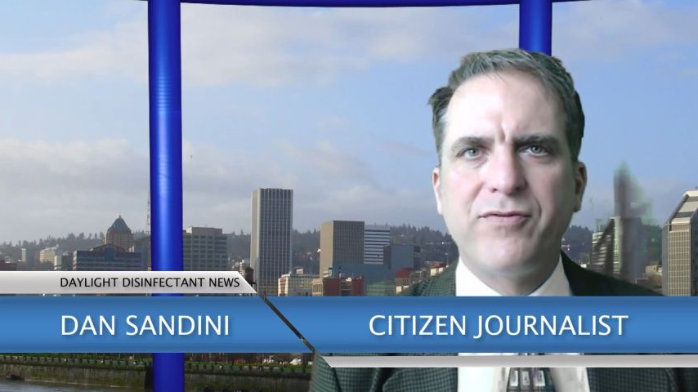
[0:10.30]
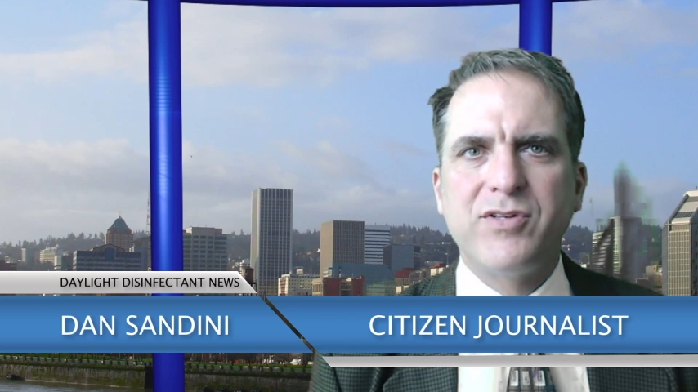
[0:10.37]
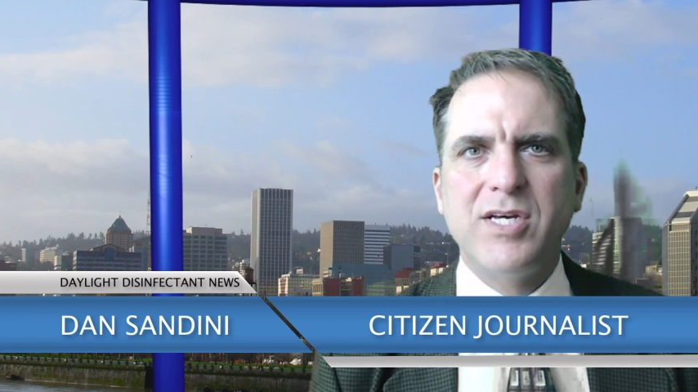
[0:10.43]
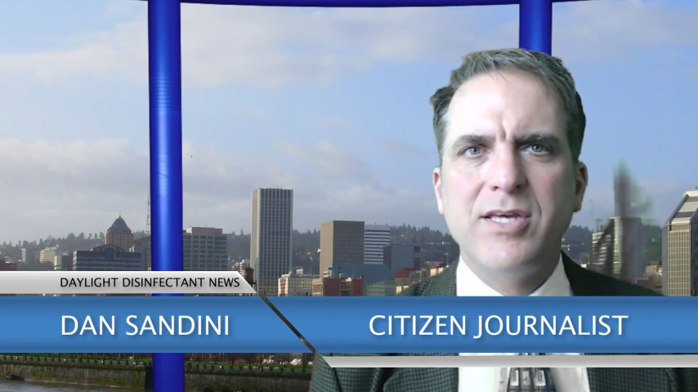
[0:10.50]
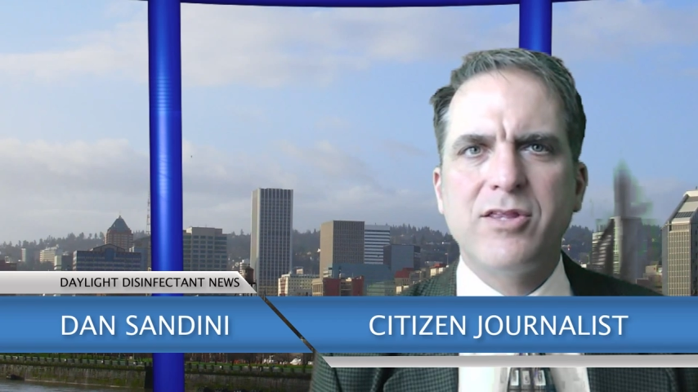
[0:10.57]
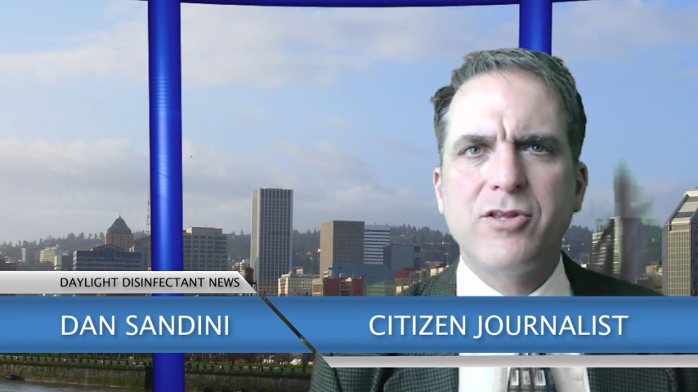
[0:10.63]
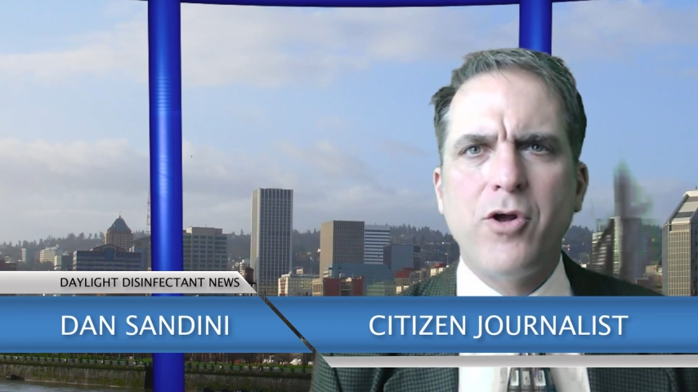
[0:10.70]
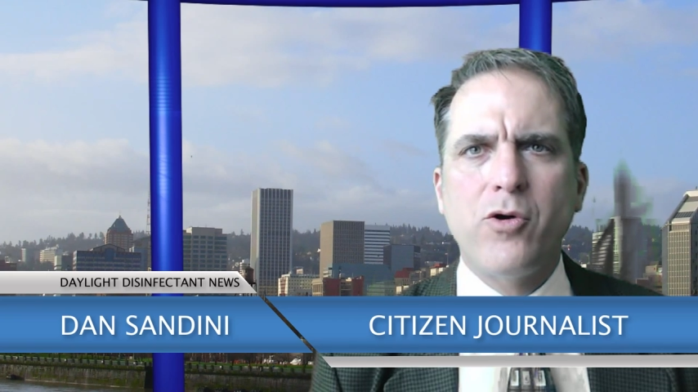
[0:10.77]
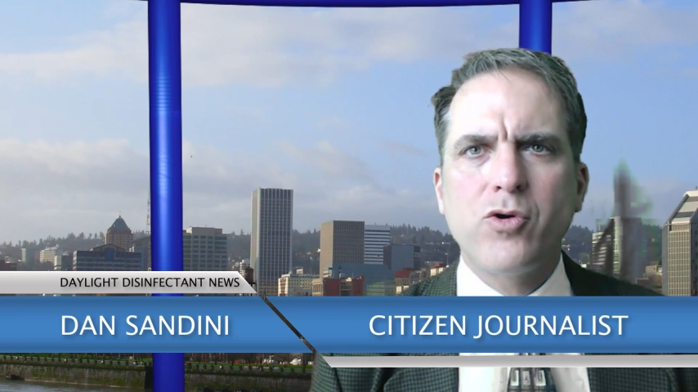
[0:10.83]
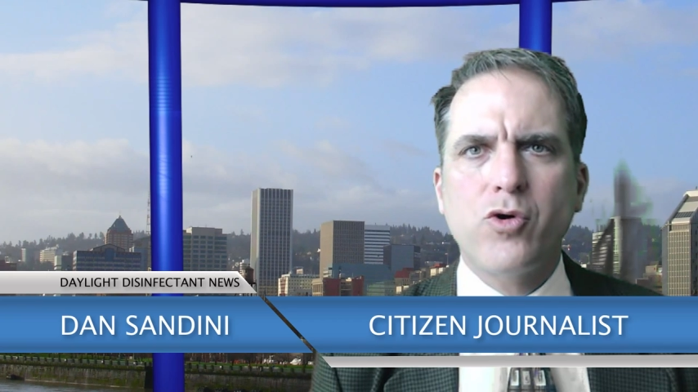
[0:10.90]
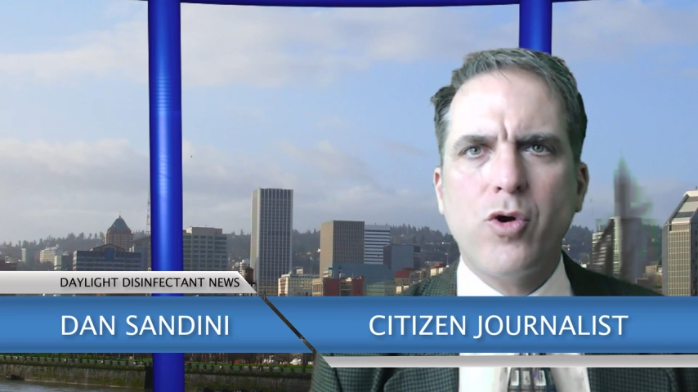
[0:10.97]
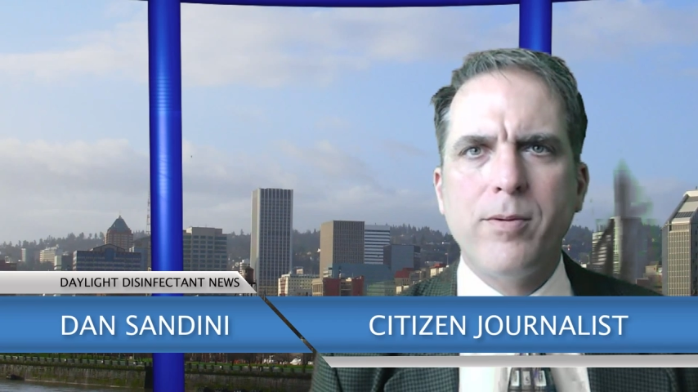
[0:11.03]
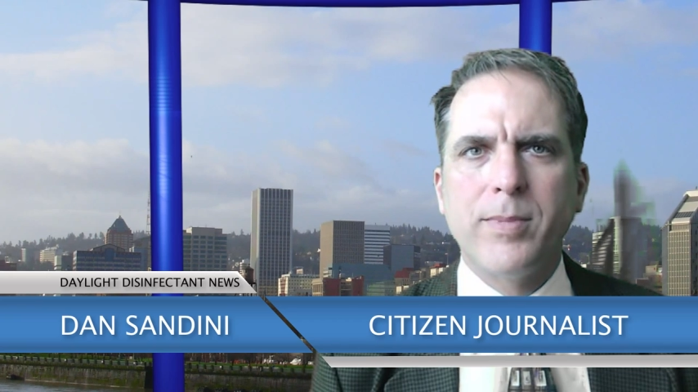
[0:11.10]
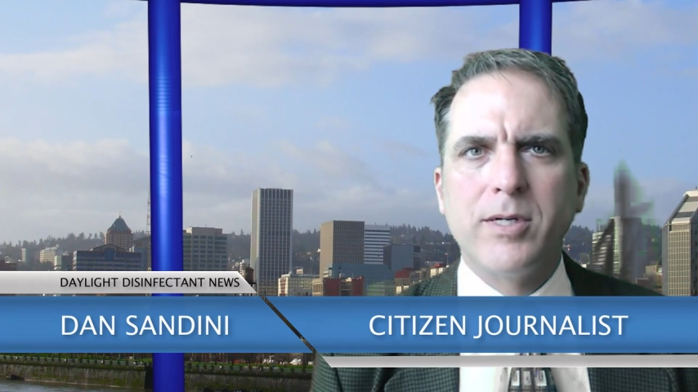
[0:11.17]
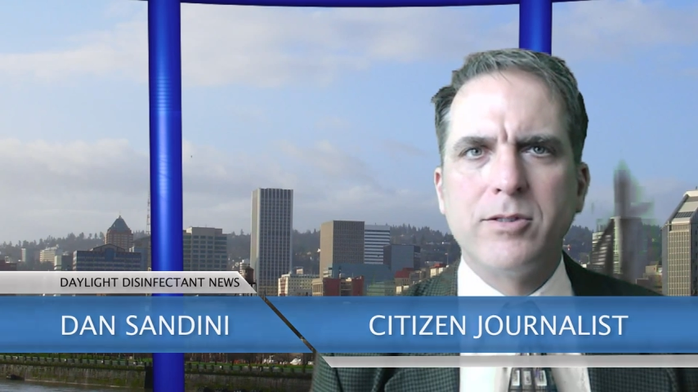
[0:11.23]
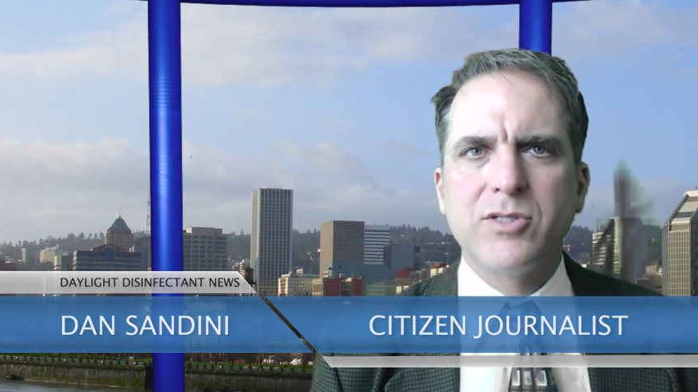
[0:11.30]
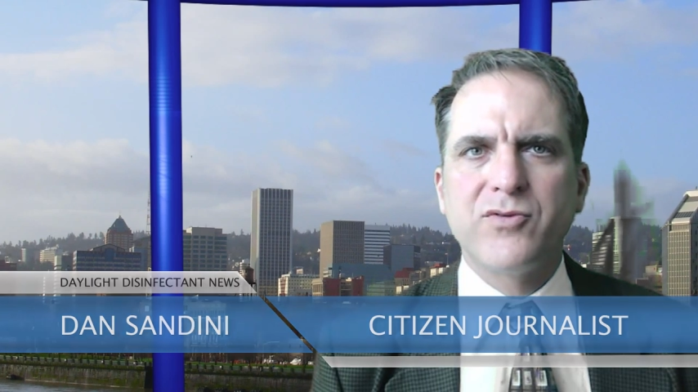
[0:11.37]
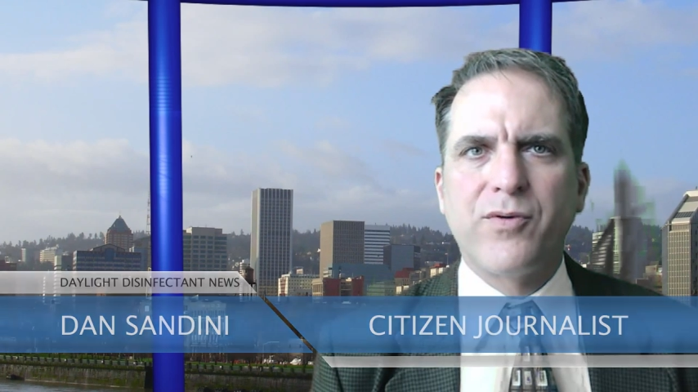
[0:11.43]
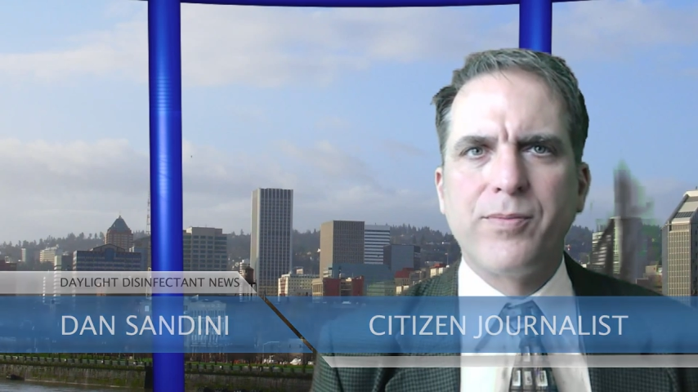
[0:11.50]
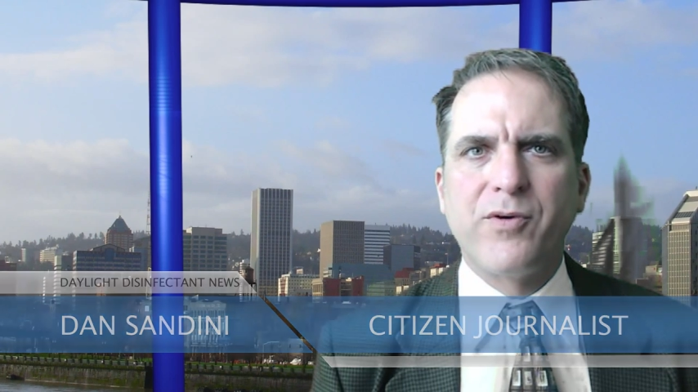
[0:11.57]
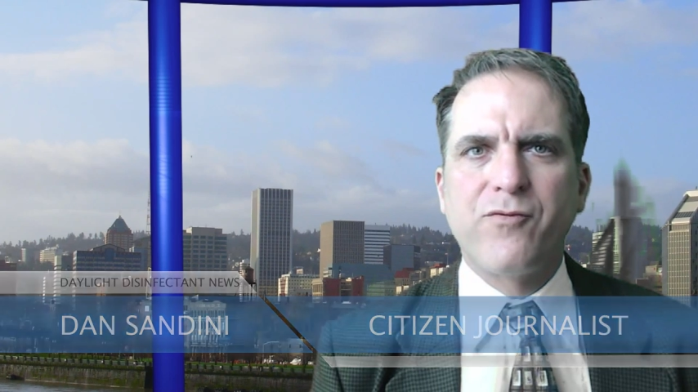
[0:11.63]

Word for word: 15th, known criminals from